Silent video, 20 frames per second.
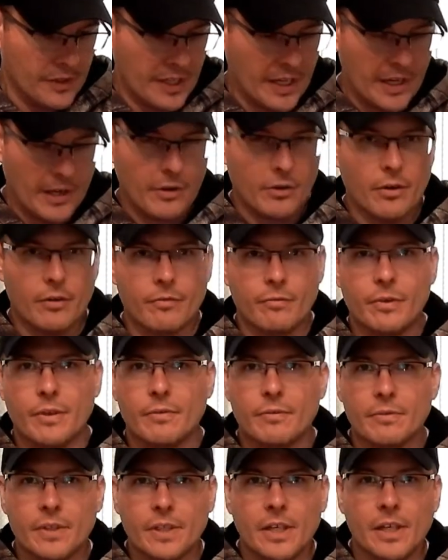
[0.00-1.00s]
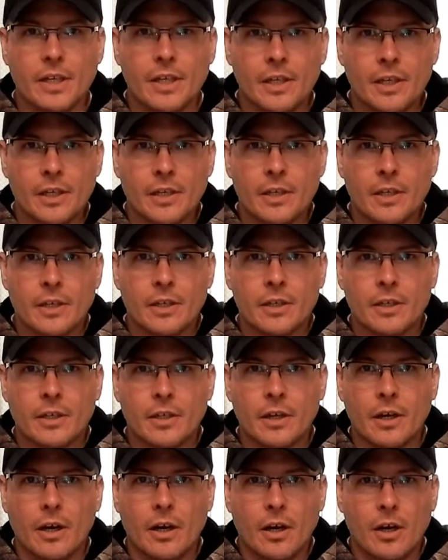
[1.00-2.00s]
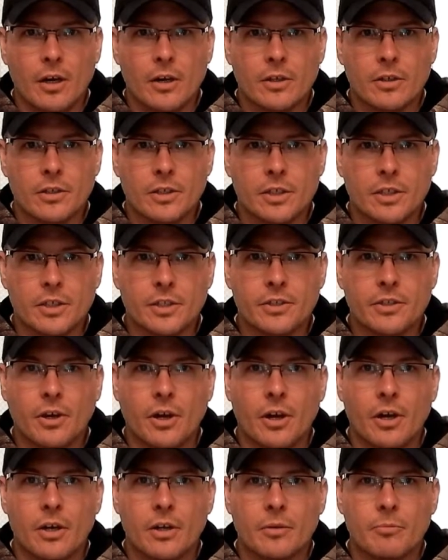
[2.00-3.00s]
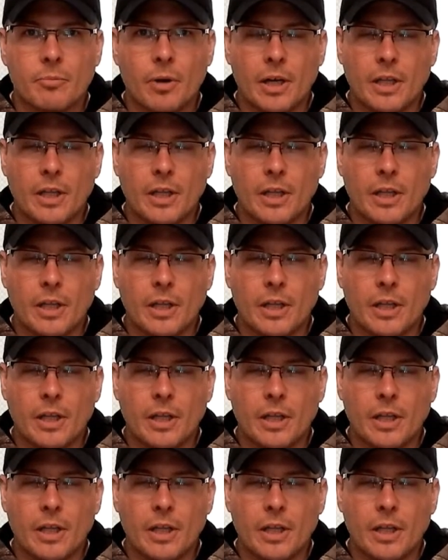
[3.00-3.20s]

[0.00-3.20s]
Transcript: the AR-15 is not,